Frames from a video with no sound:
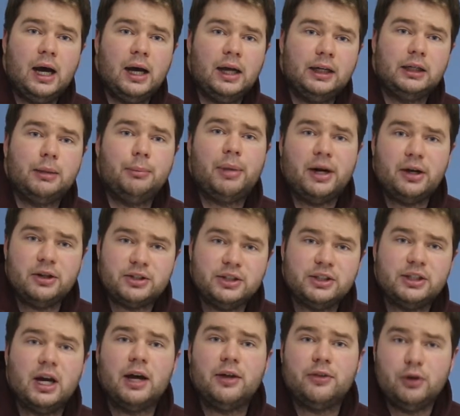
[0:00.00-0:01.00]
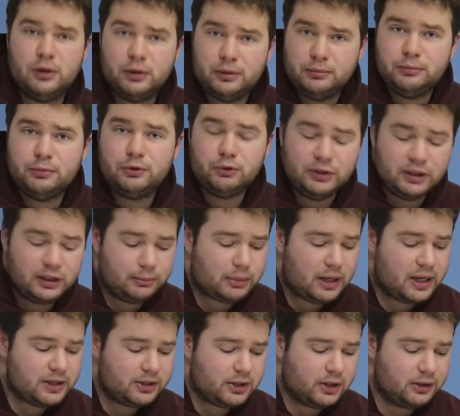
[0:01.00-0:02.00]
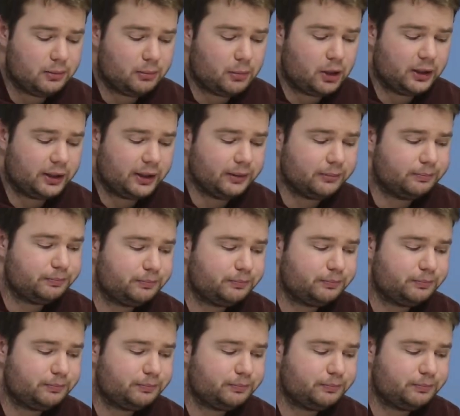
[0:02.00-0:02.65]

in comparison to other 3D pens on the market.